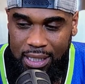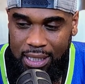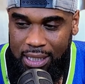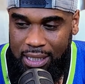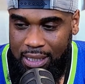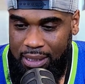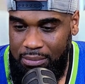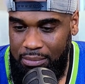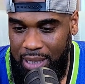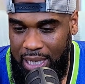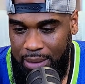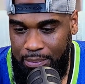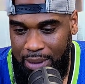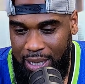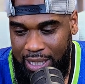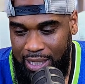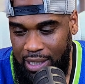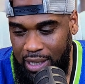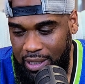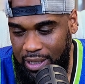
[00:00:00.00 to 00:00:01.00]
my
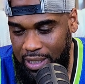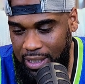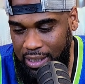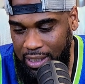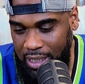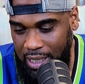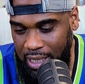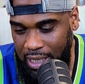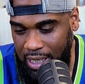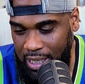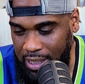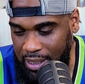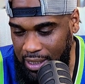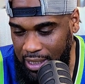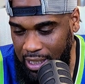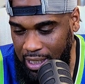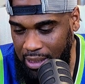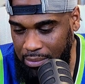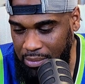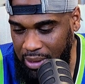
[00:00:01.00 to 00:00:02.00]
youngest,
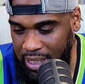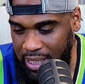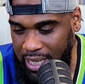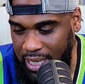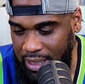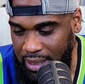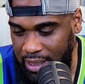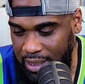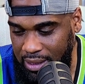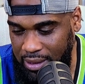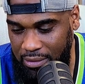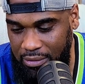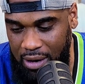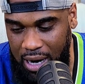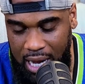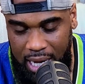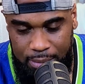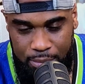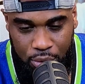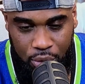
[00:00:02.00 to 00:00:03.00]
McKinley Sarai
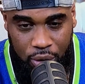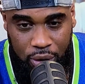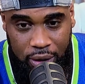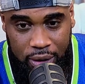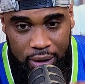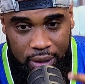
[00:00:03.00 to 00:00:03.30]
Moore.